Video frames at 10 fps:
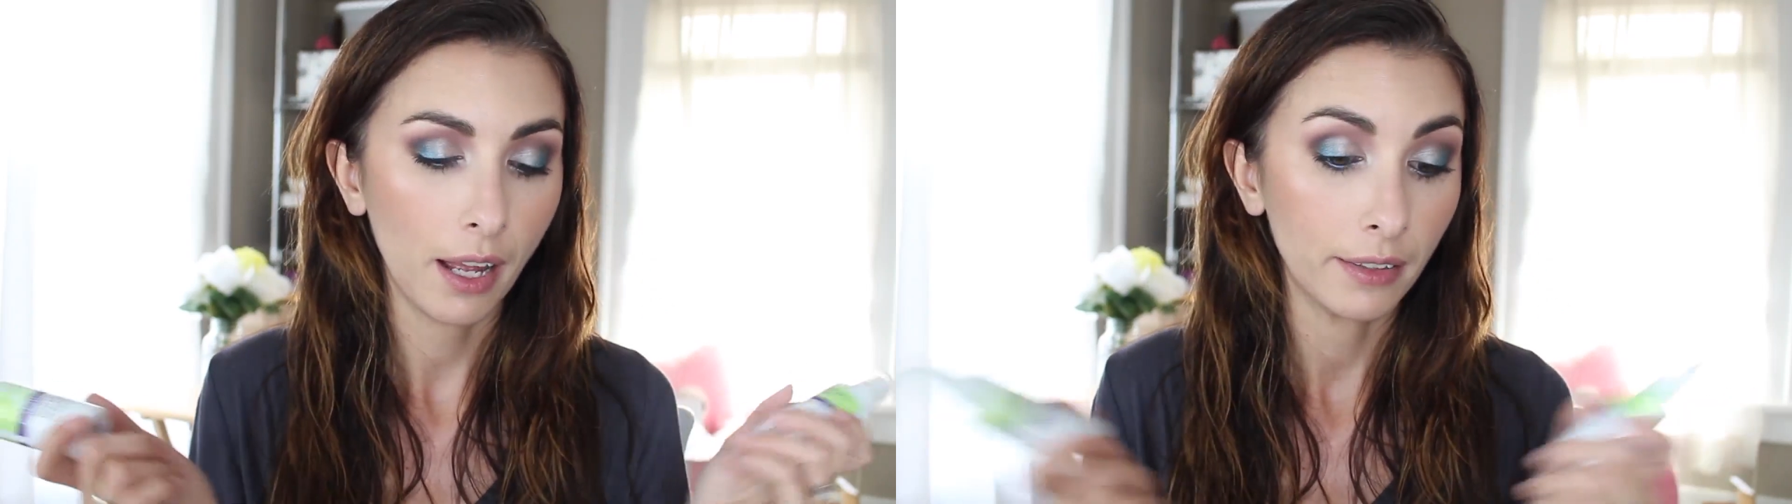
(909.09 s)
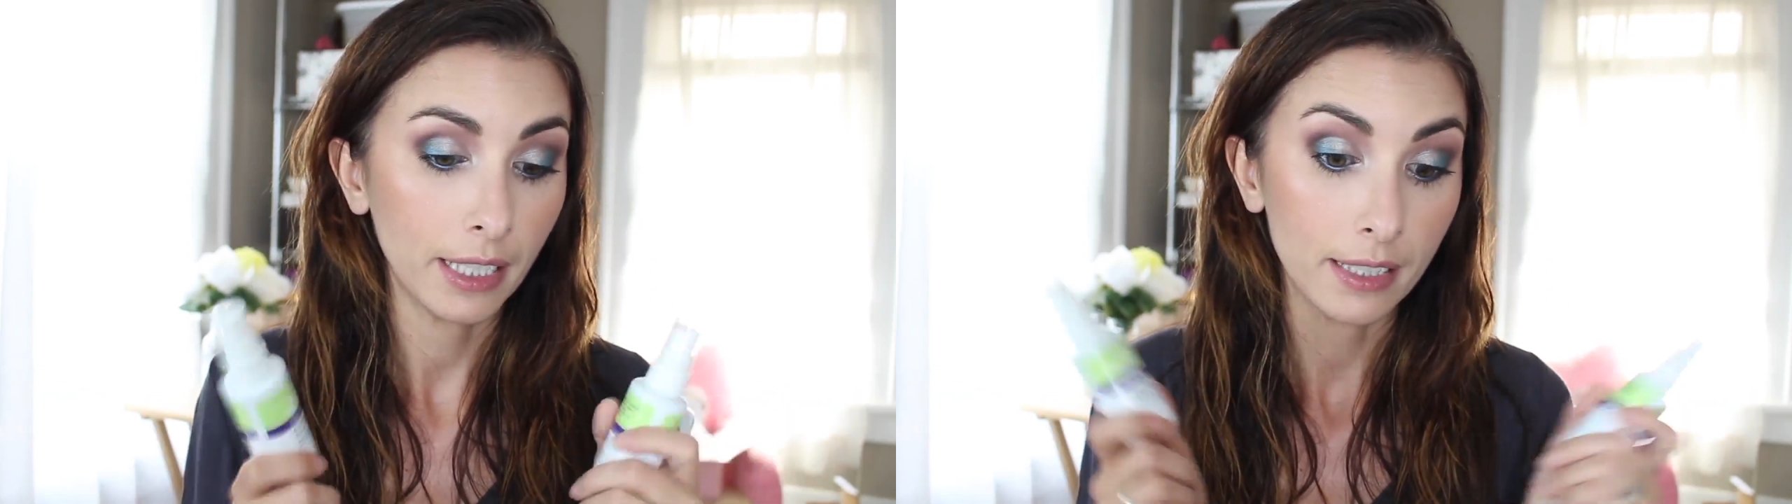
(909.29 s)

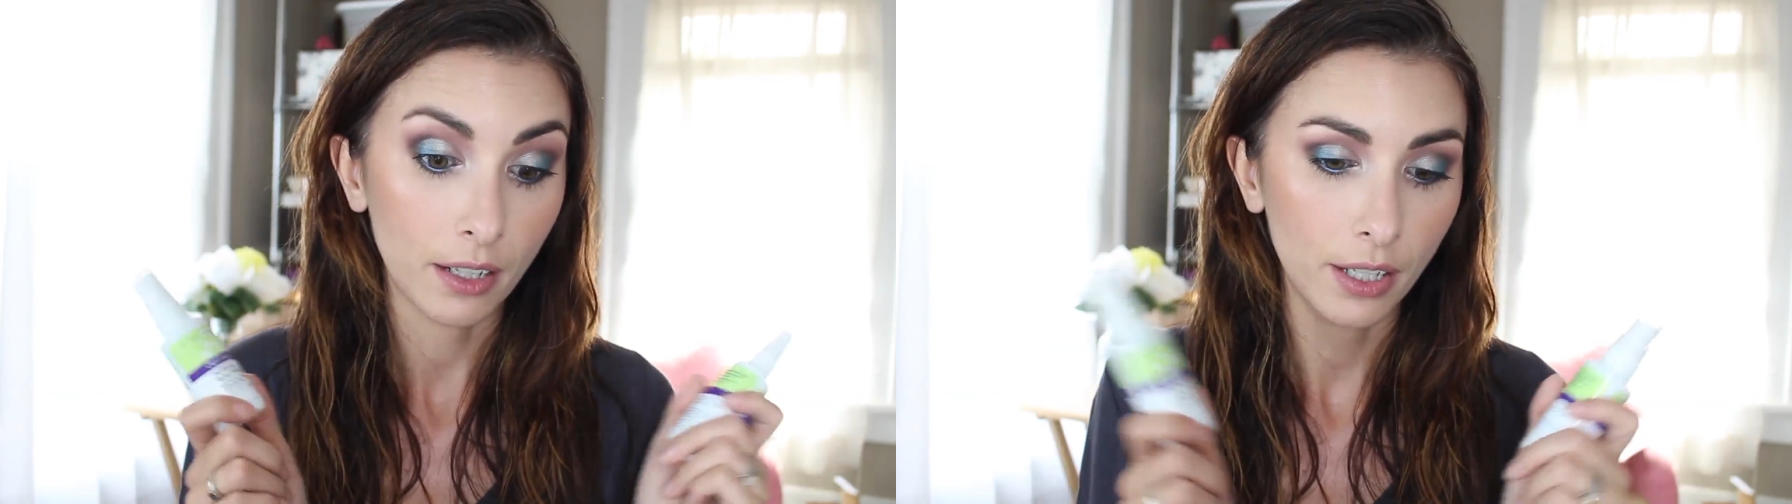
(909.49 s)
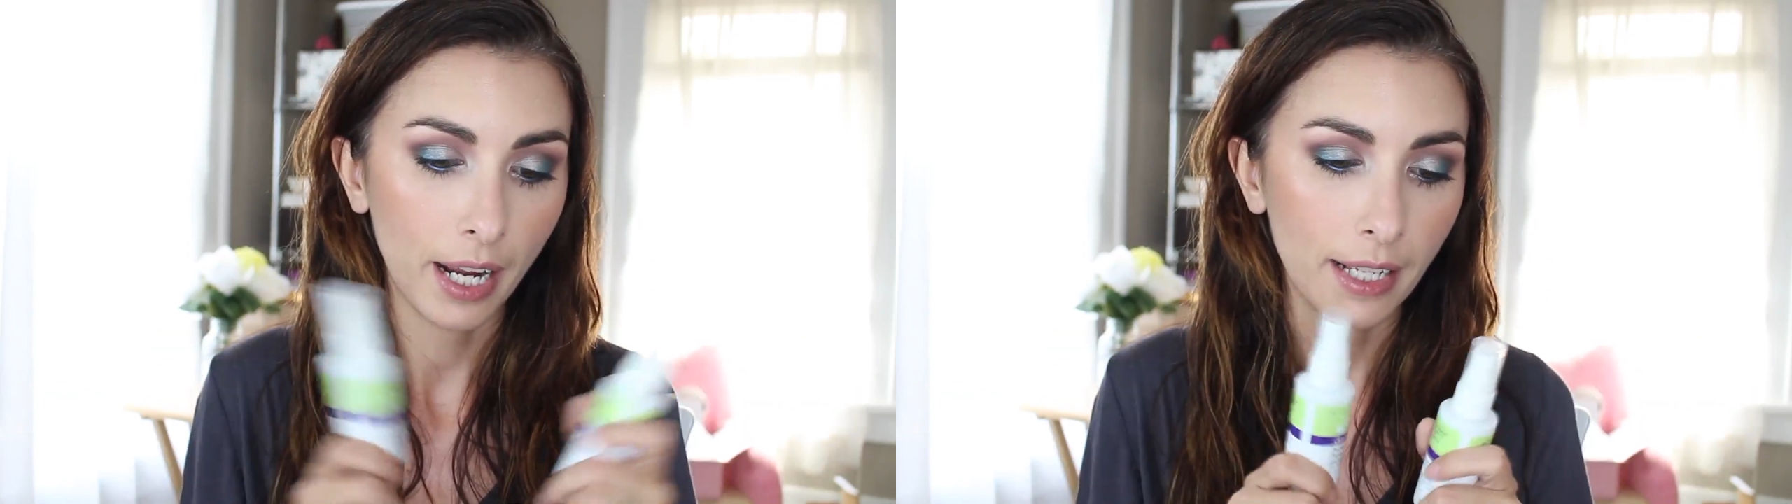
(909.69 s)
and these
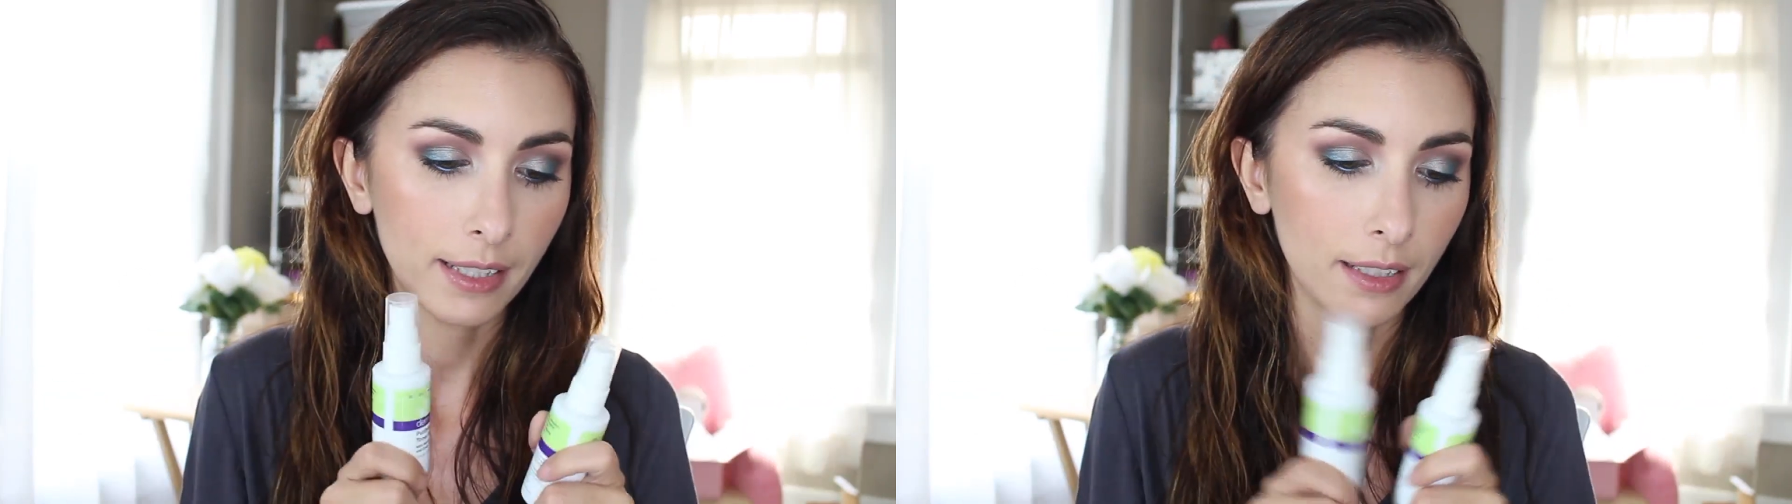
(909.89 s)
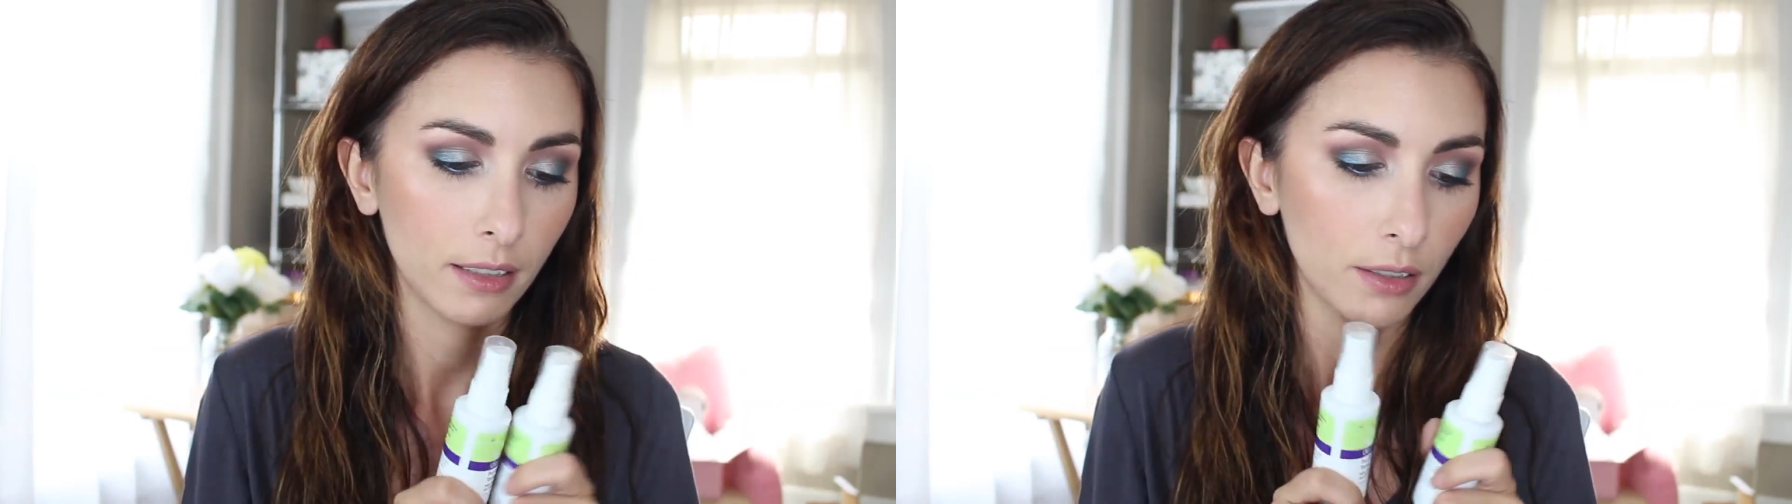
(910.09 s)
are
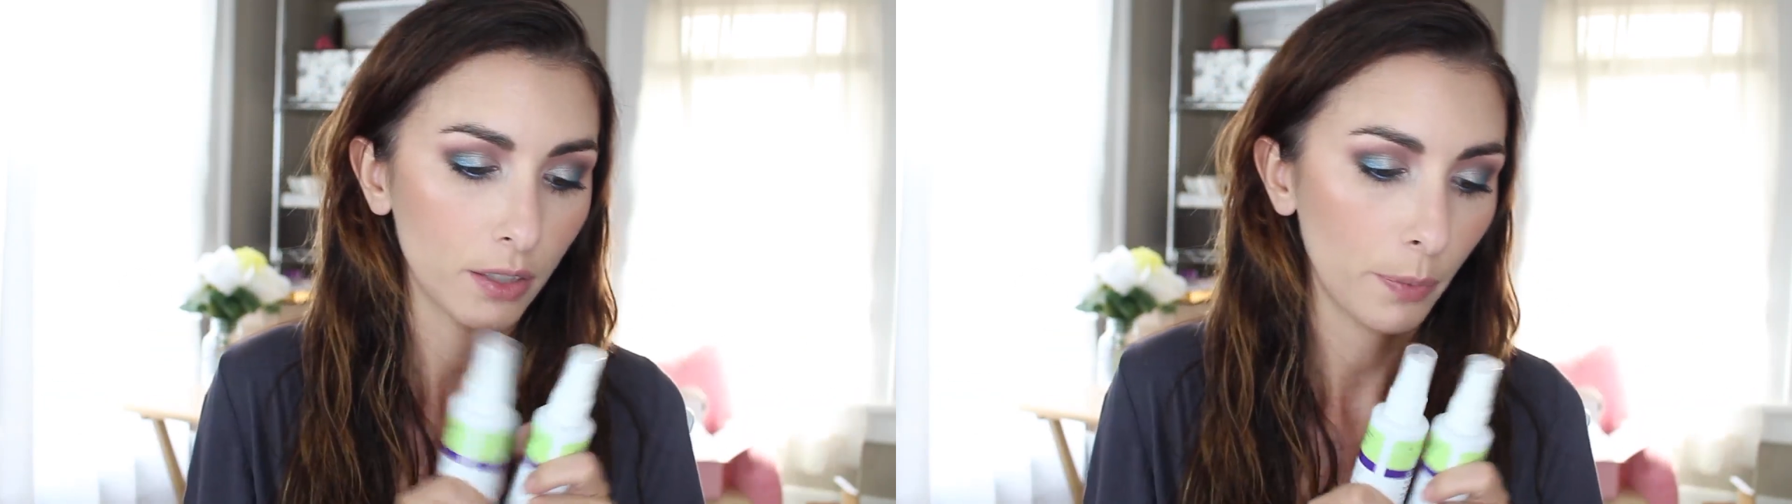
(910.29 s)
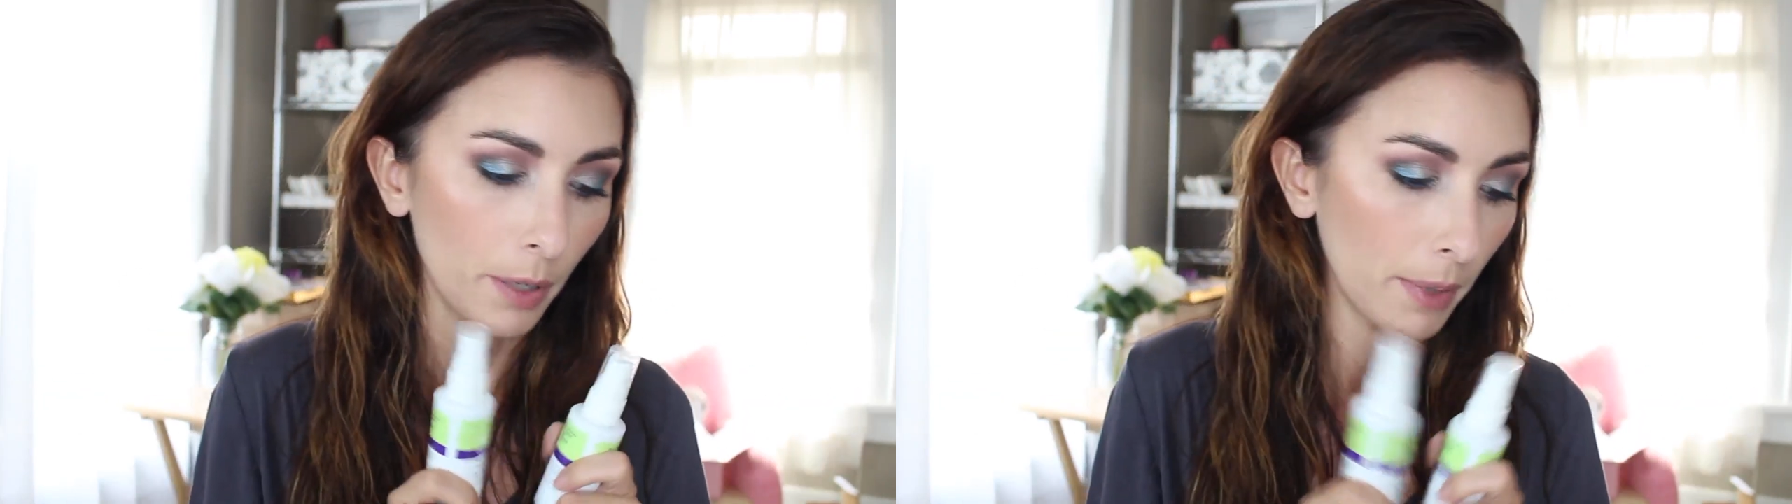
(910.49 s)
nice little spray